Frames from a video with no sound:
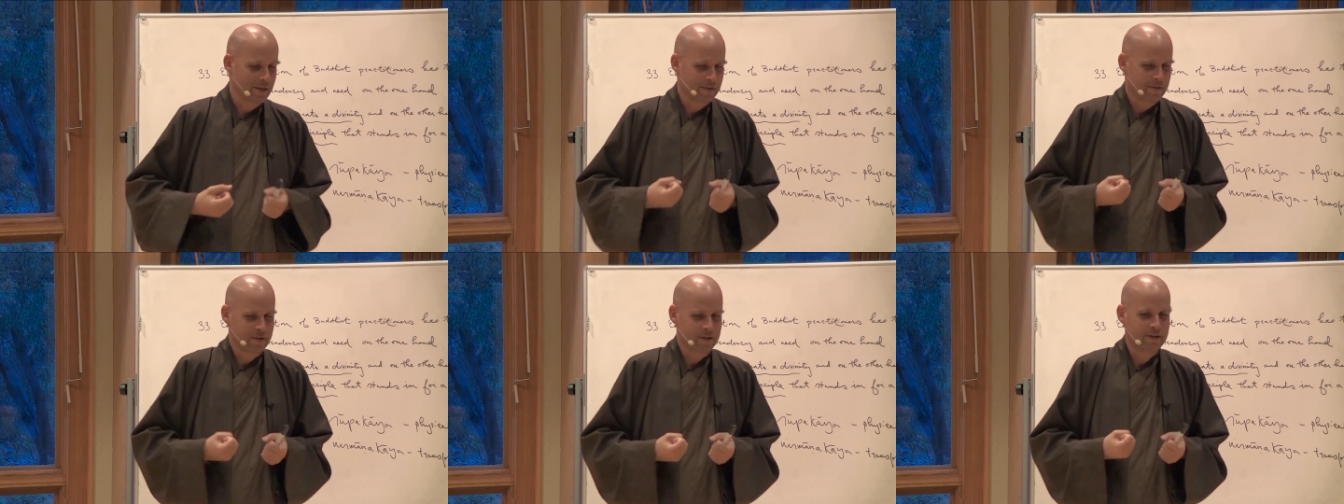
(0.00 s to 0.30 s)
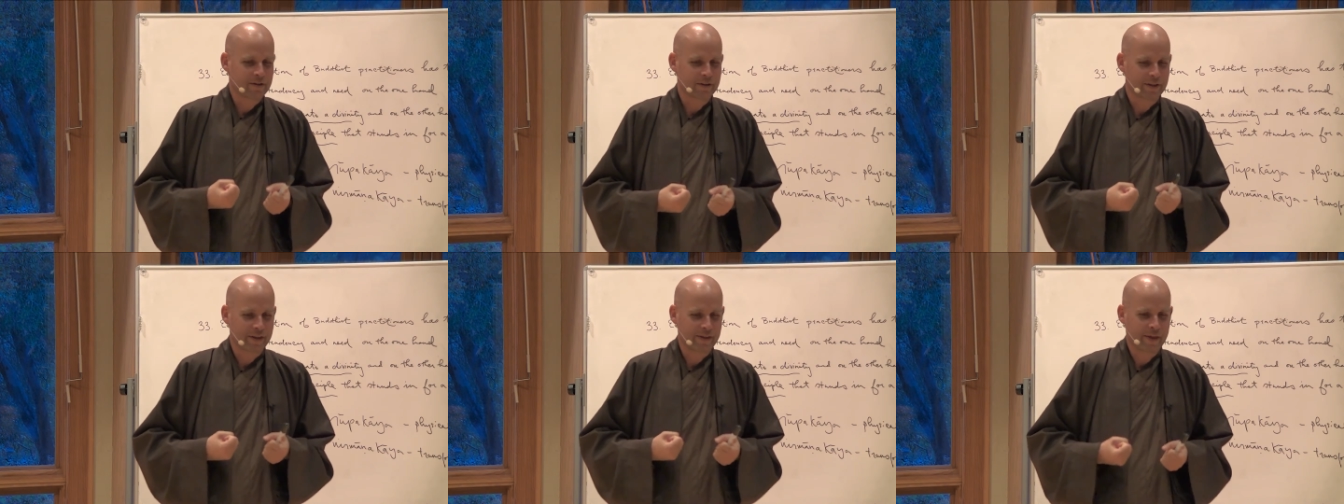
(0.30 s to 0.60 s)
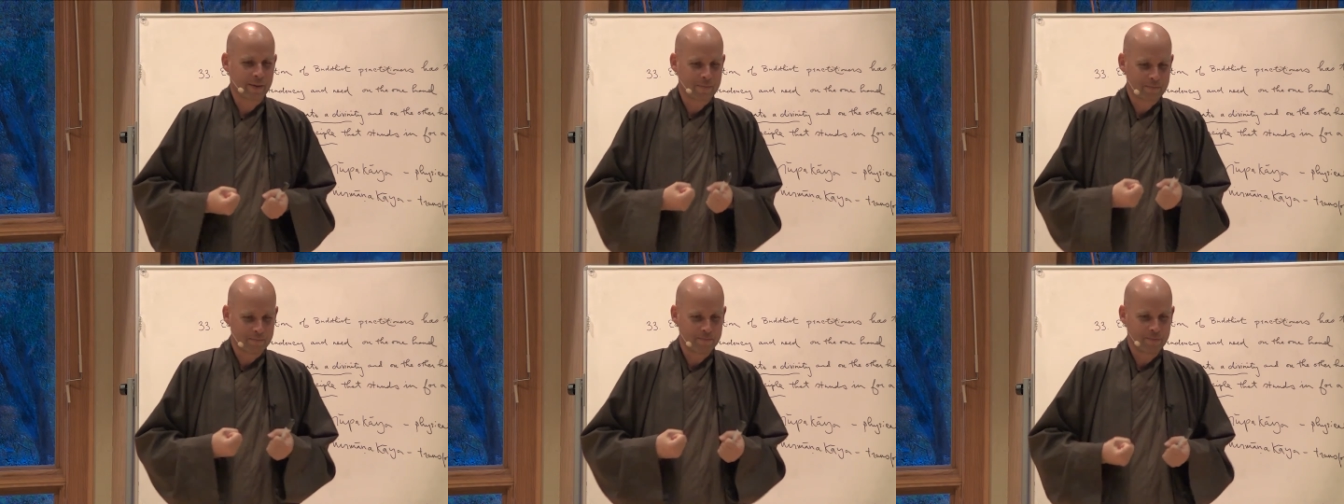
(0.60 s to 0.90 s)
Clearly
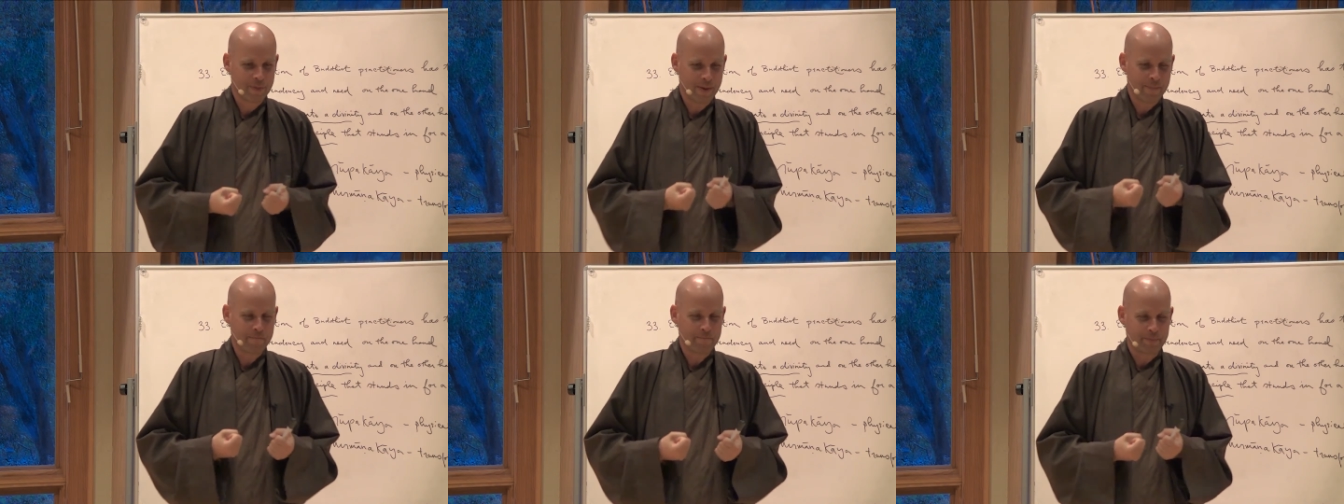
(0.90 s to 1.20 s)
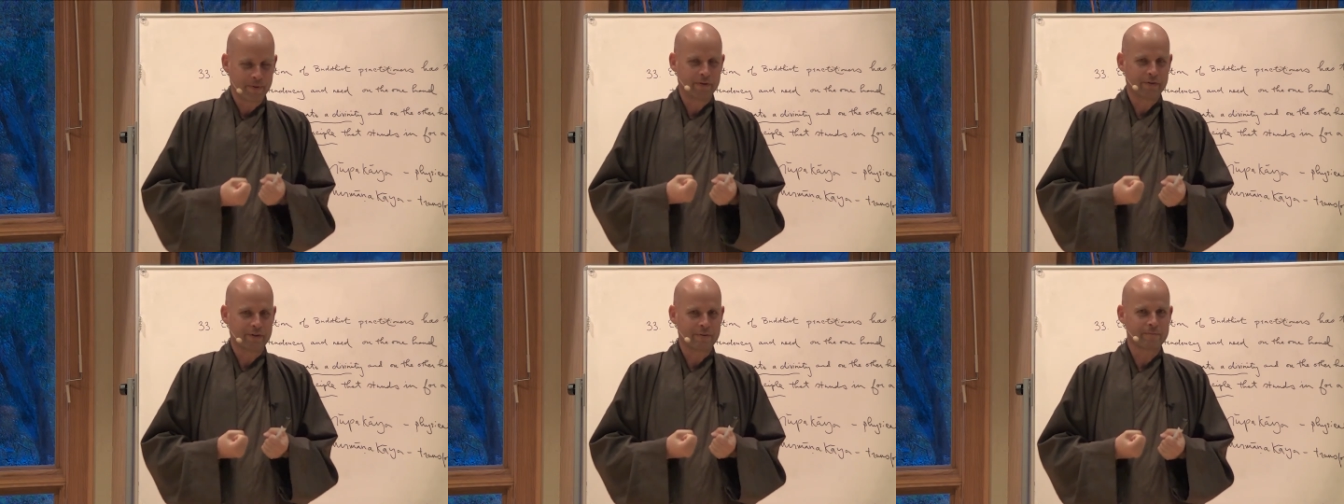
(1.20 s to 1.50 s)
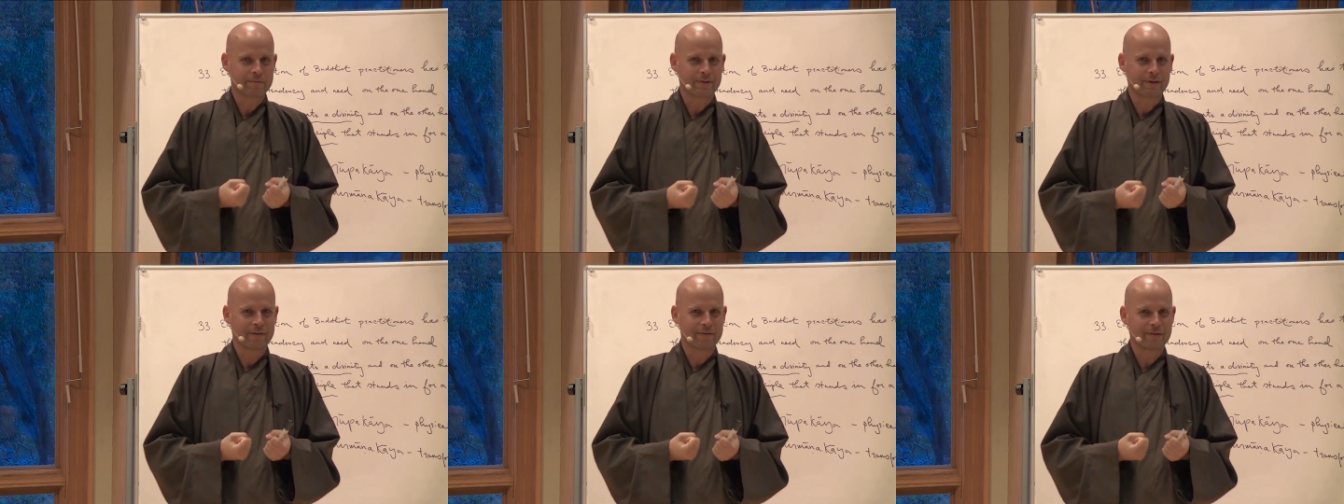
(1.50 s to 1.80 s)
they built
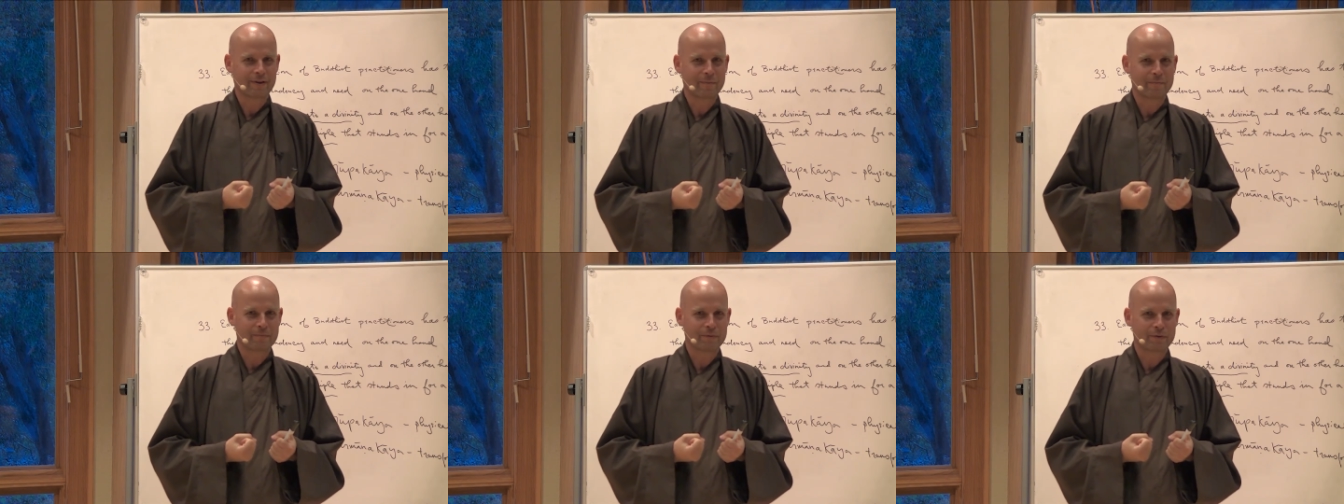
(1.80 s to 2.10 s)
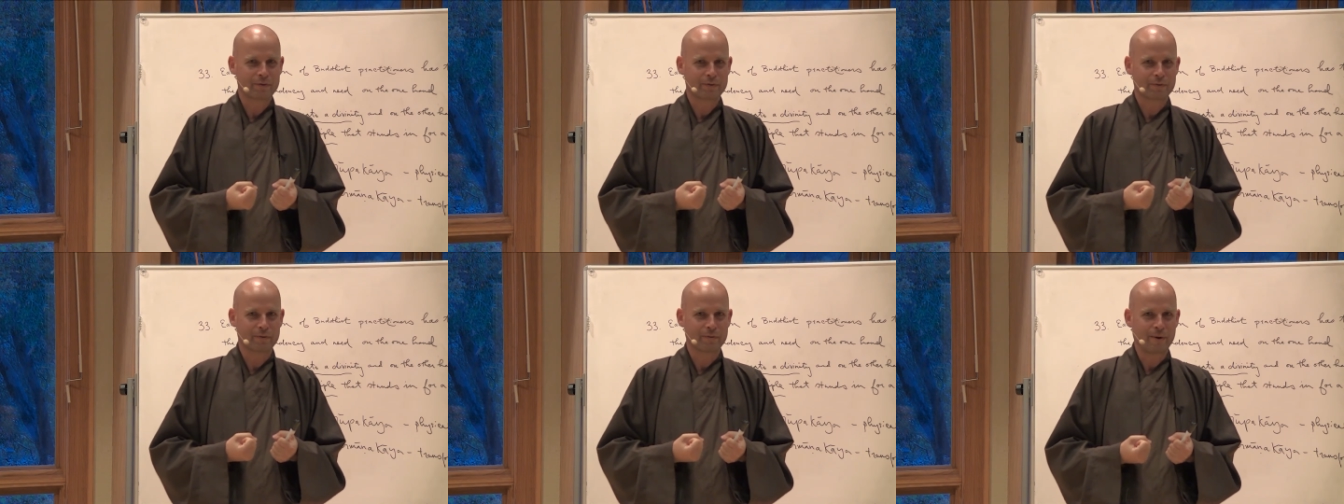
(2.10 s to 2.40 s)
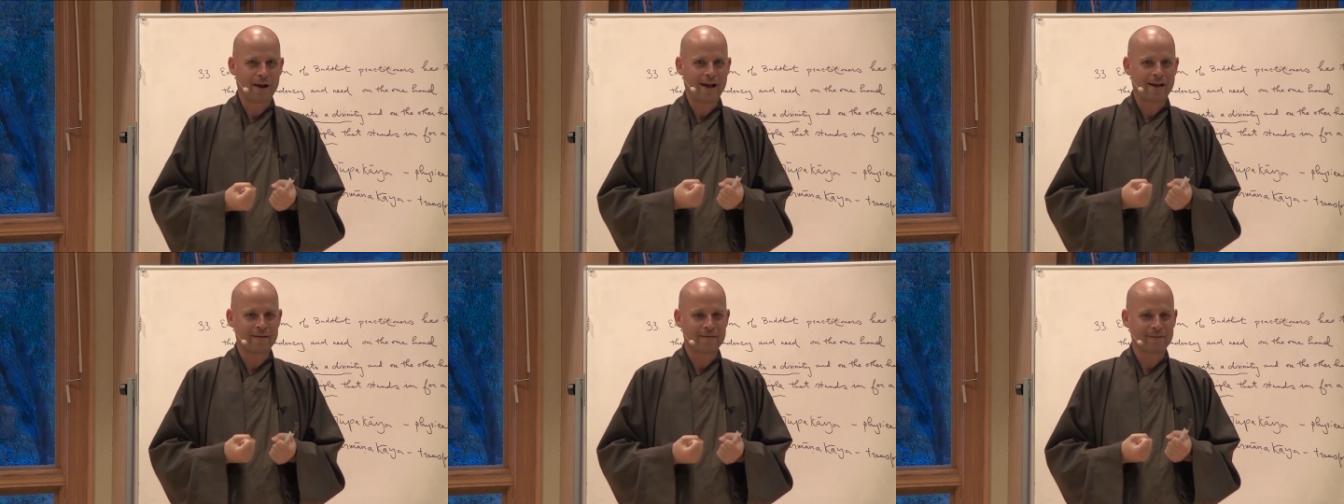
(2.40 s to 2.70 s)
themselves up to
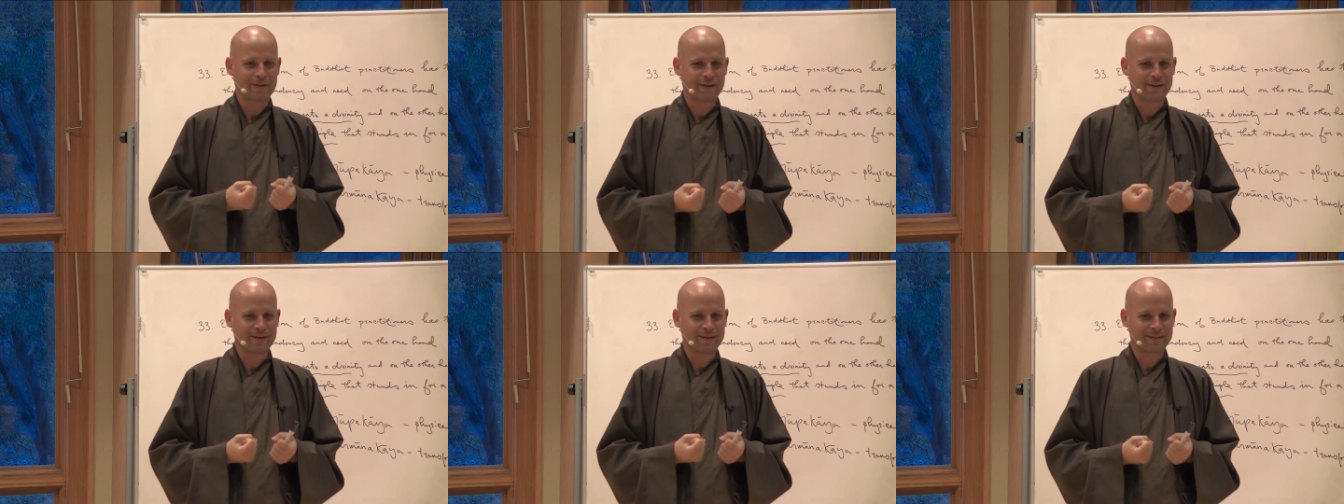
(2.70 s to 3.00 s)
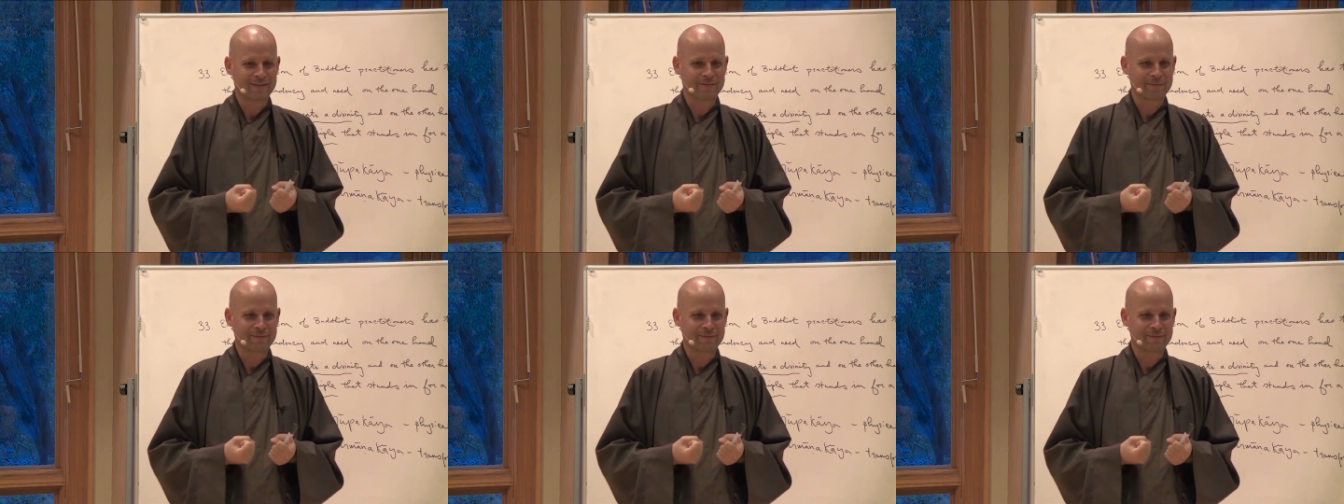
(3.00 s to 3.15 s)
arrive there